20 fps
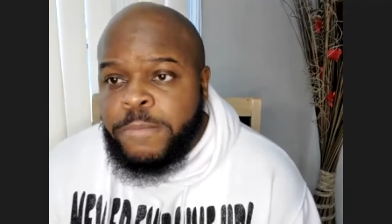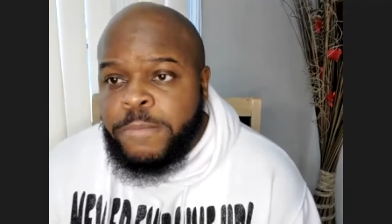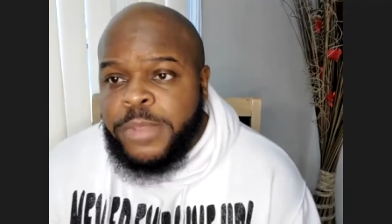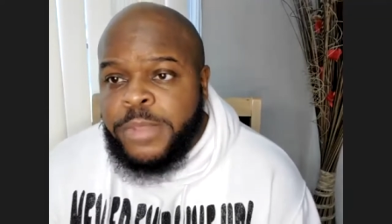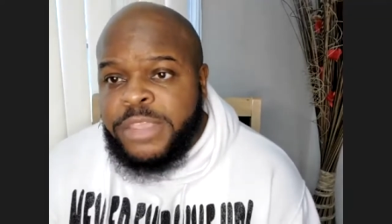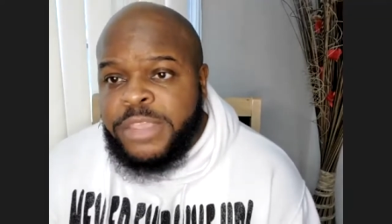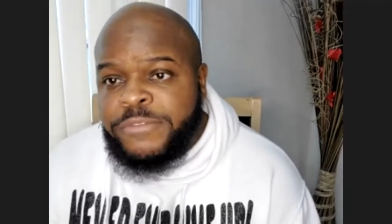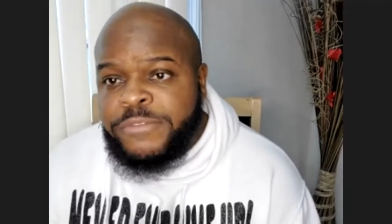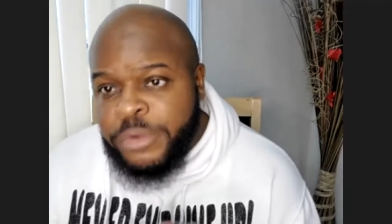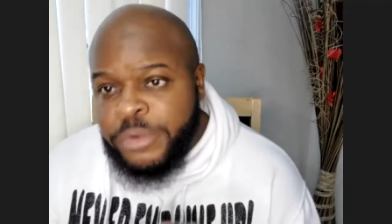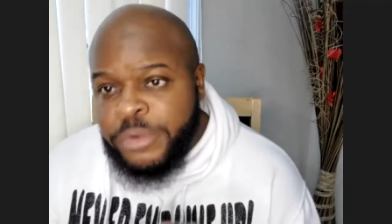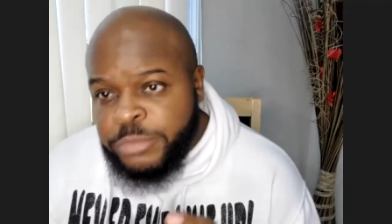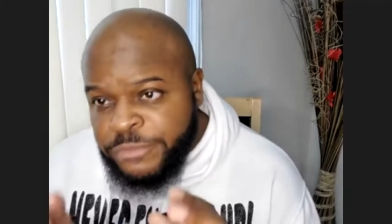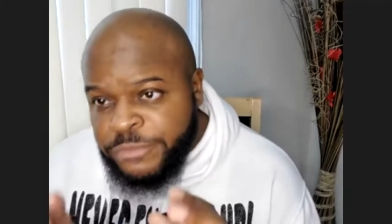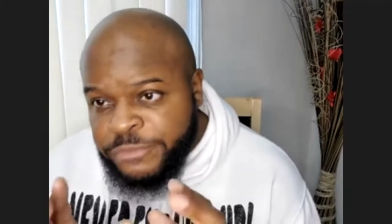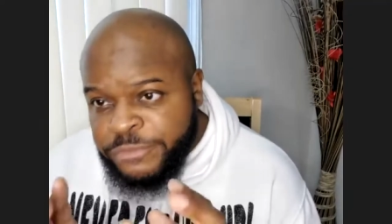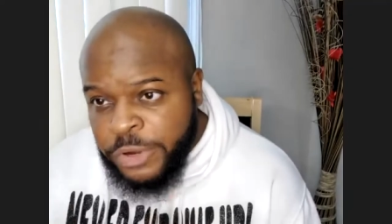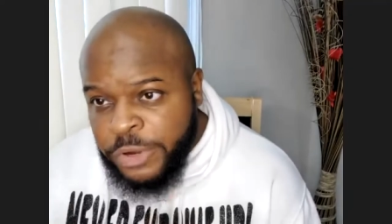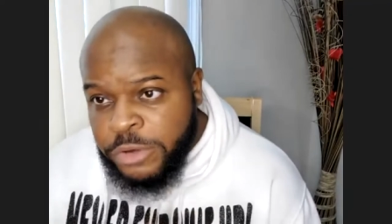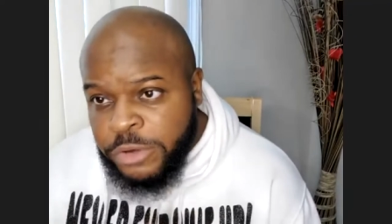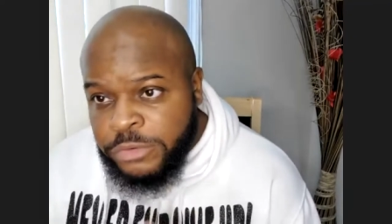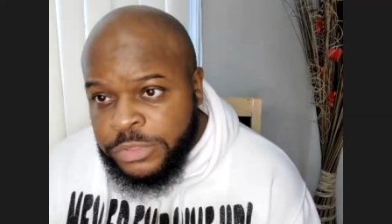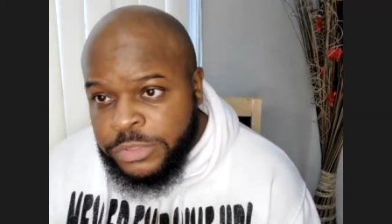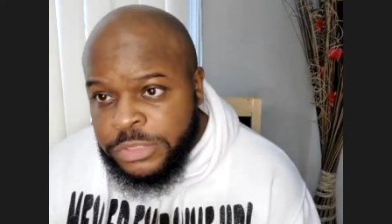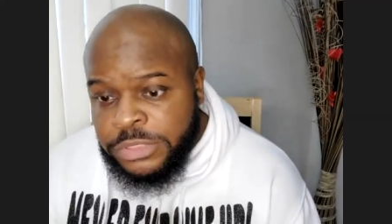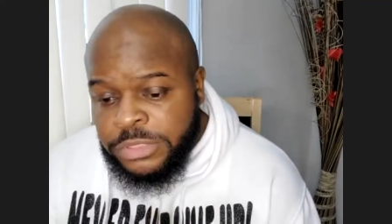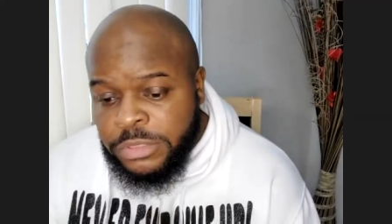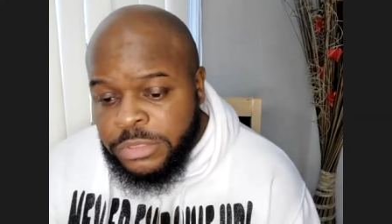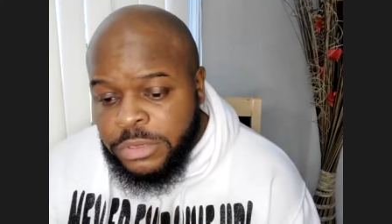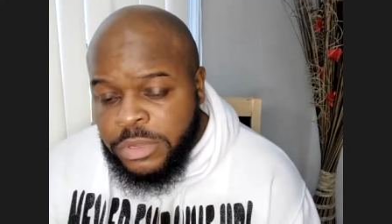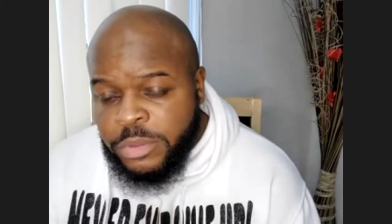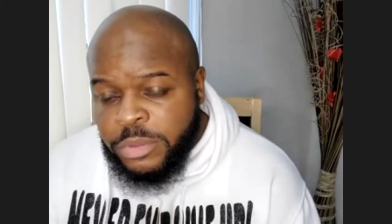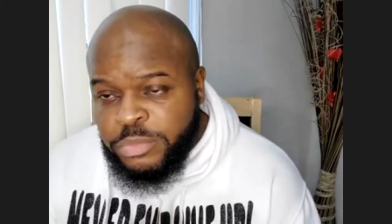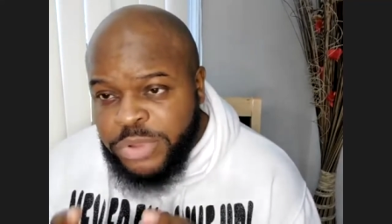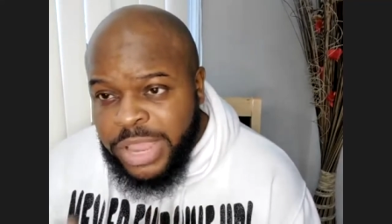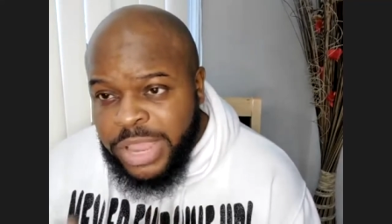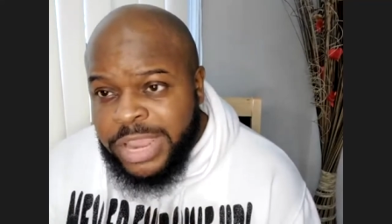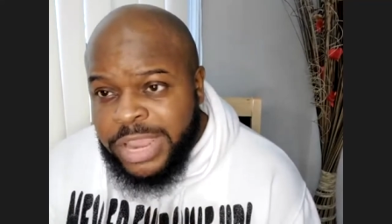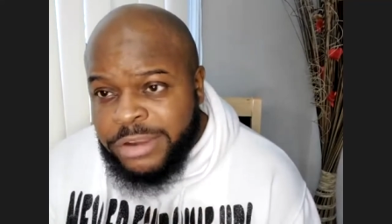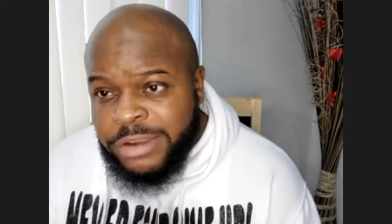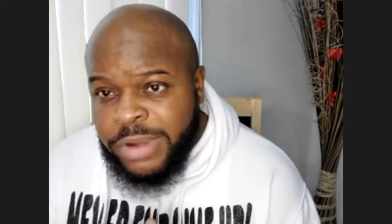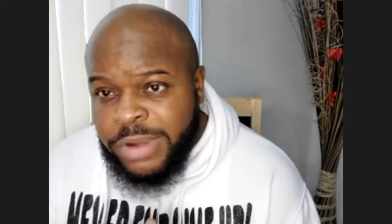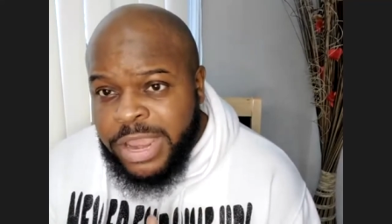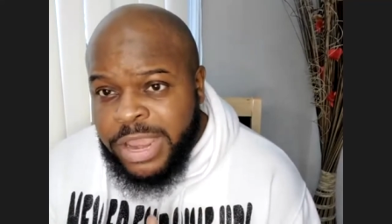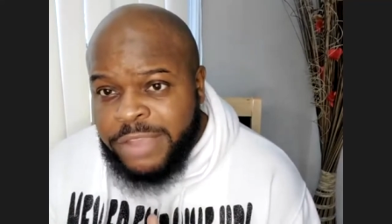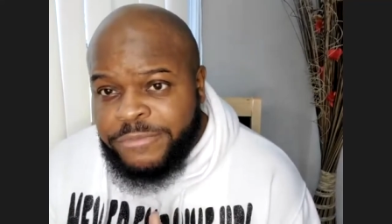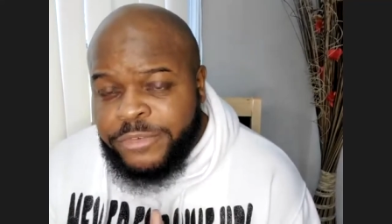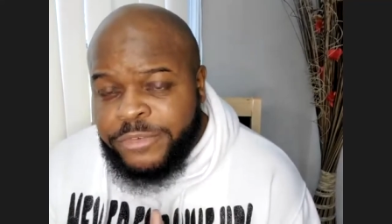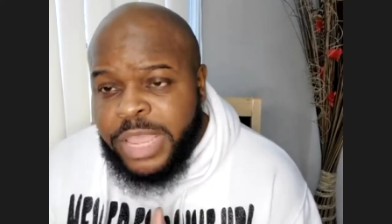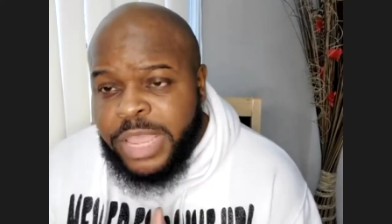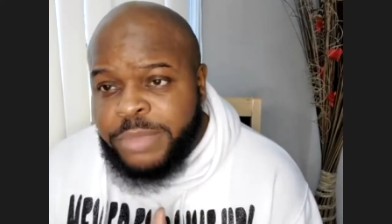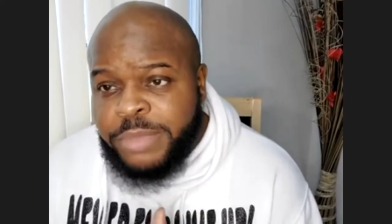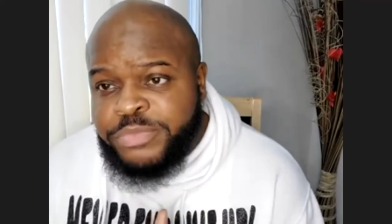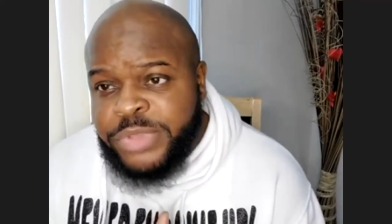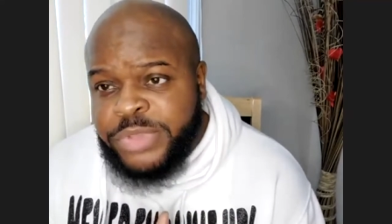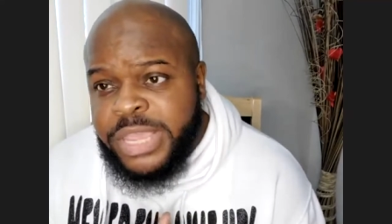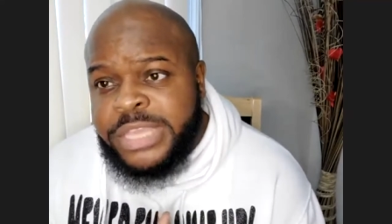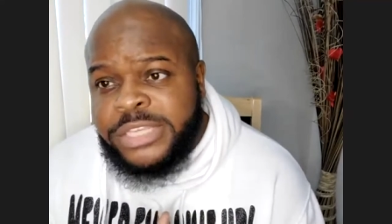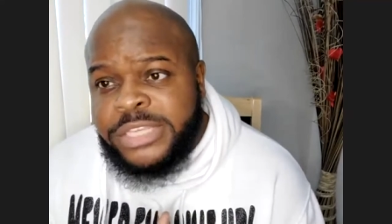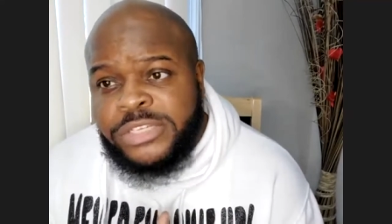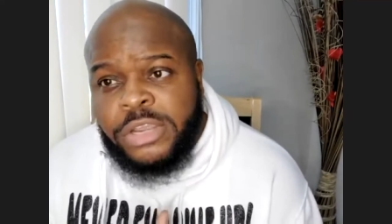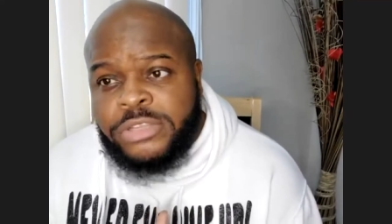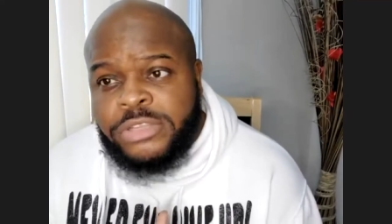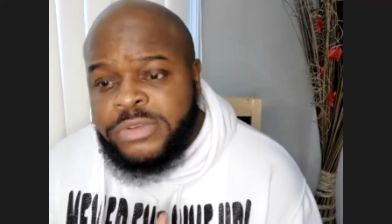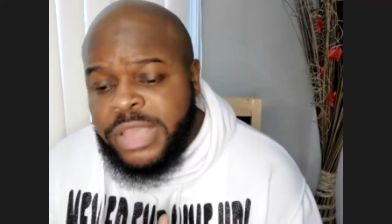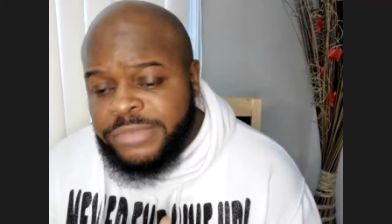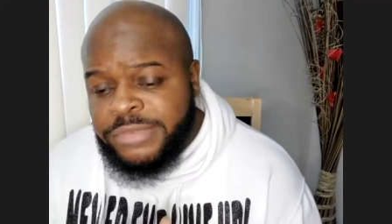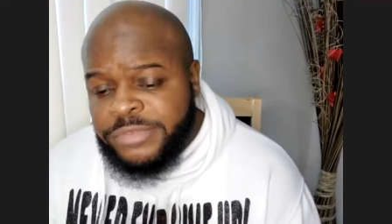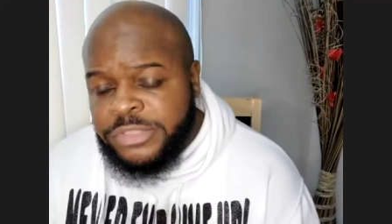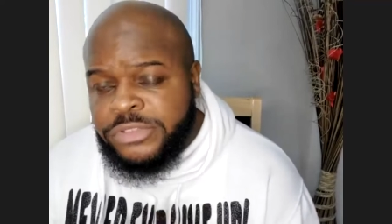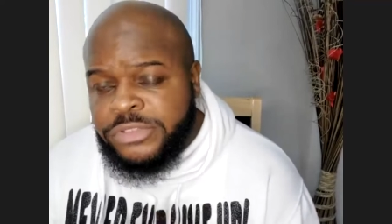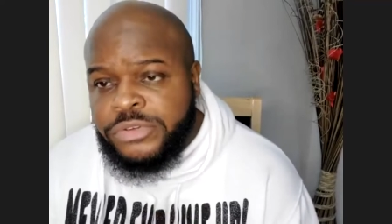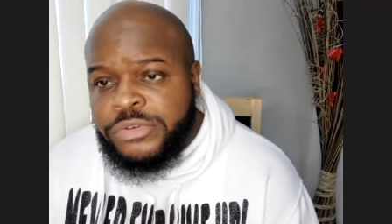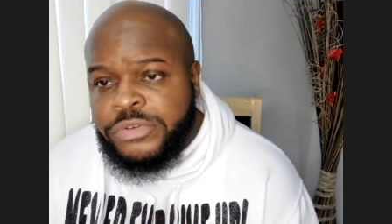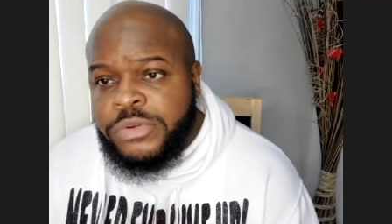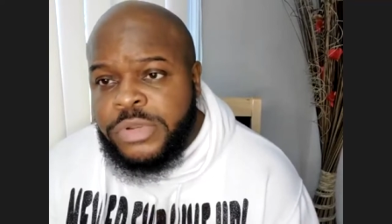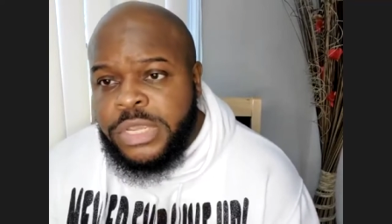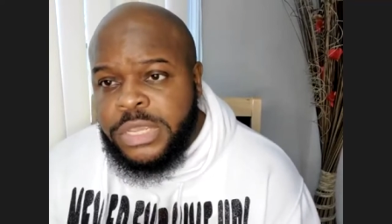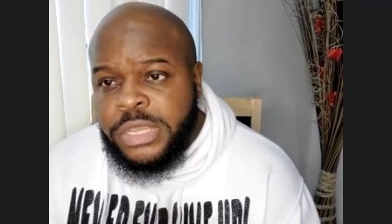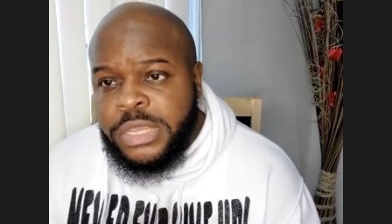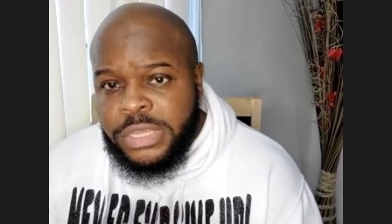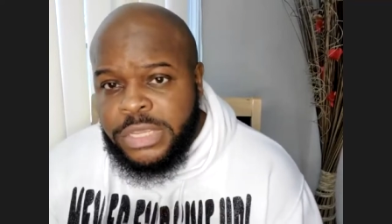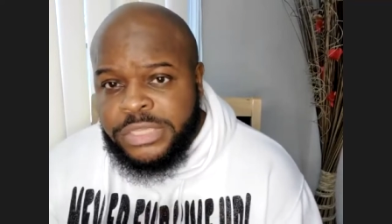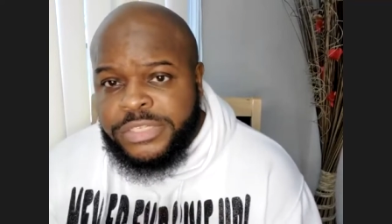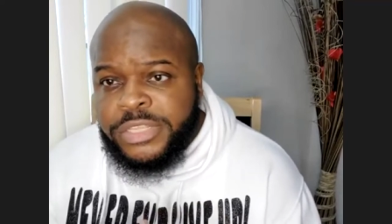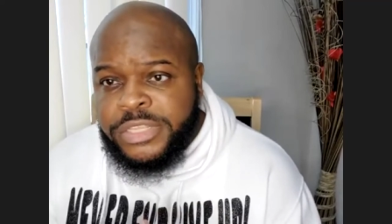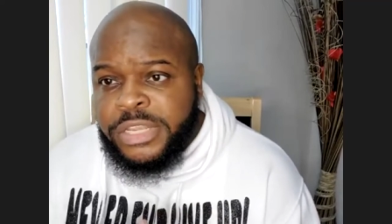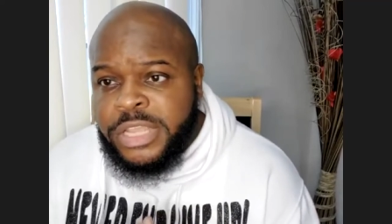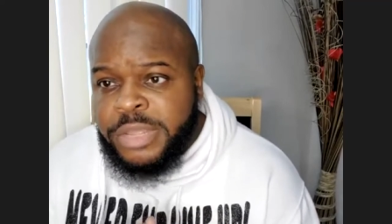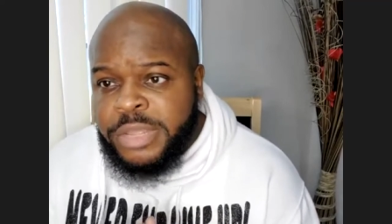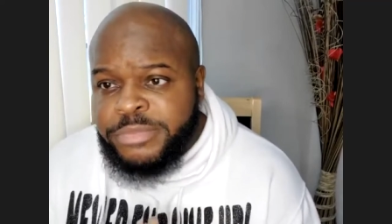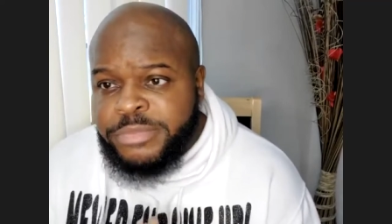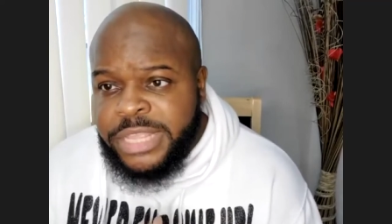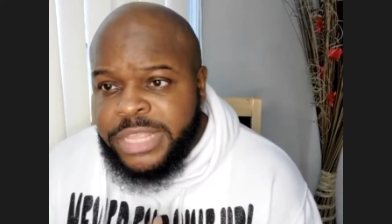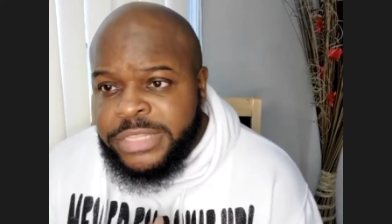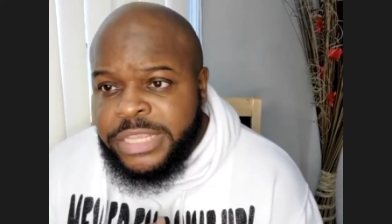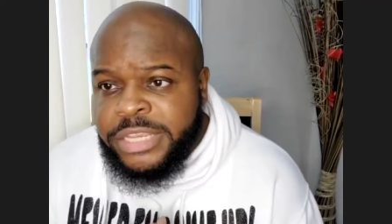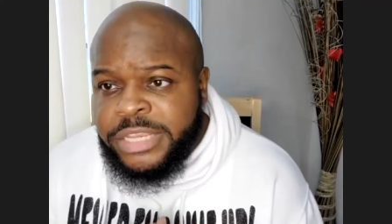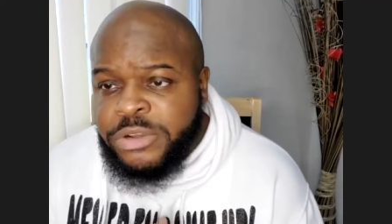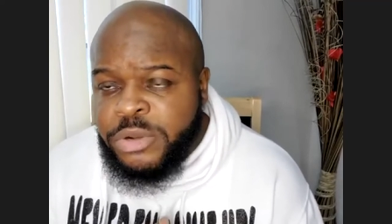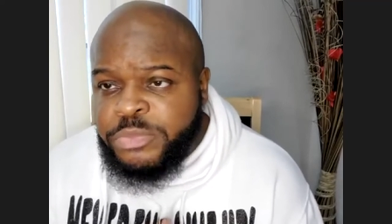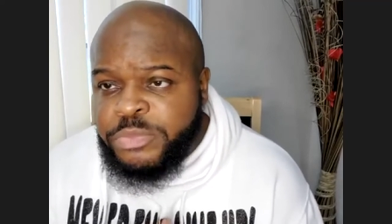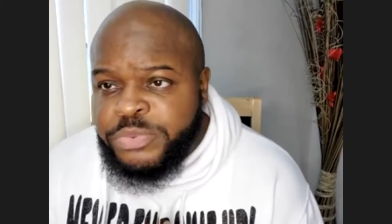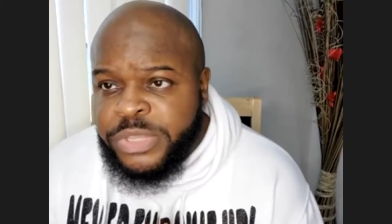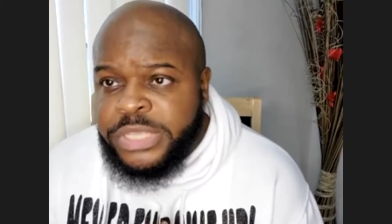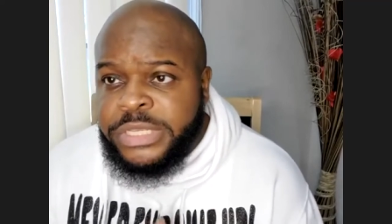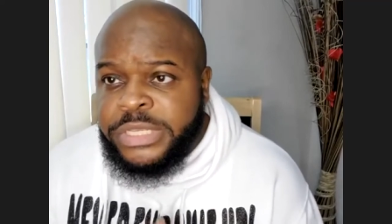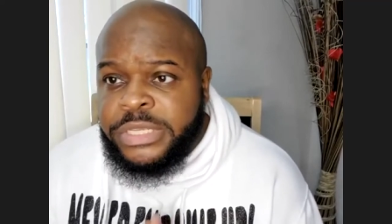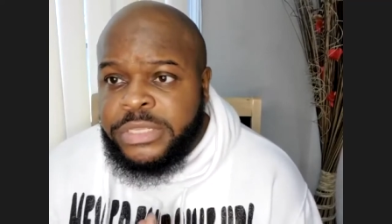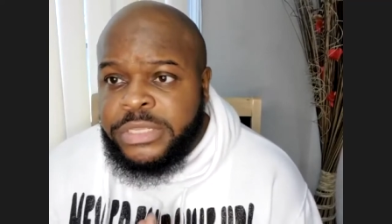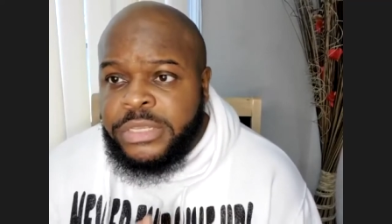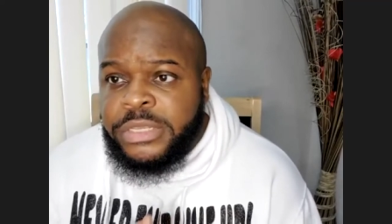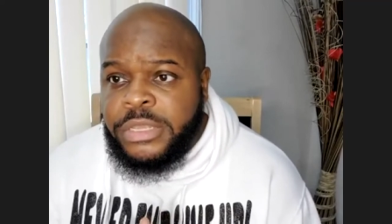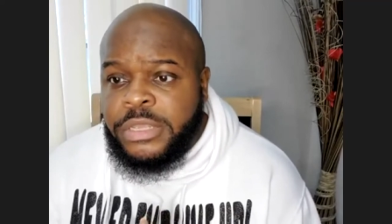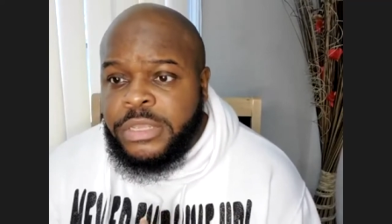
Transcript: And from the first paragraph of that page, all you have to do is look up that legal opinion.